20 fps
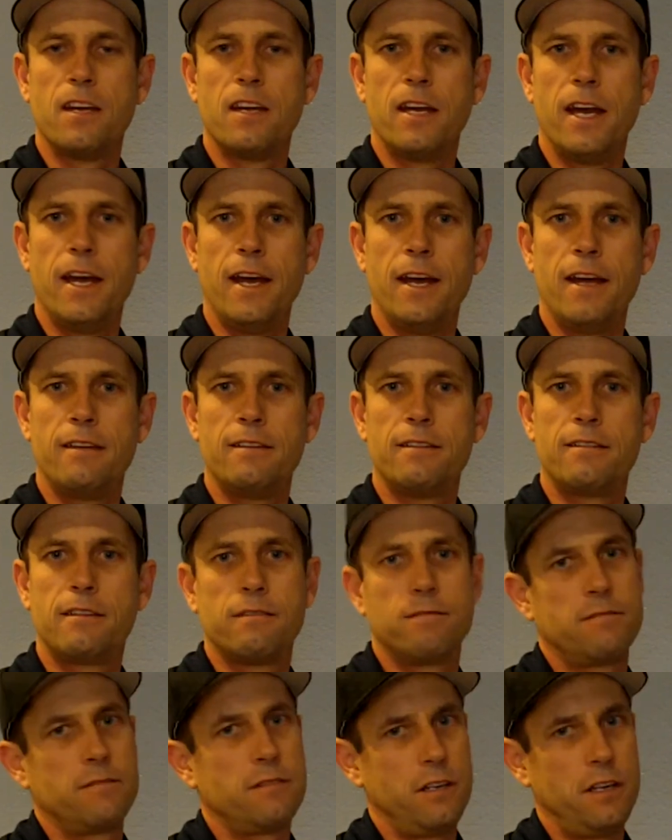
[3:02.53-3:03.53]
And
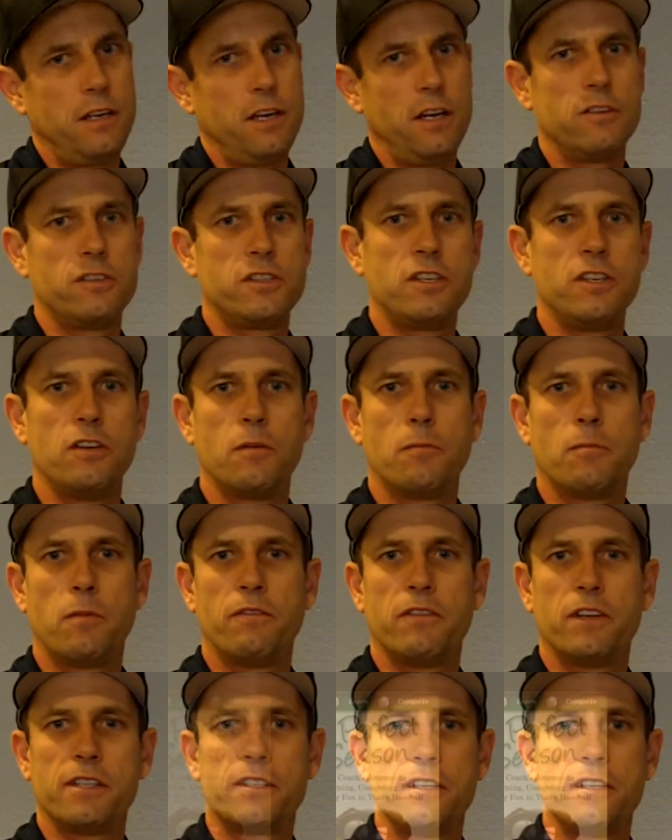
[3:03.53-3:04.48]
here's to your perfect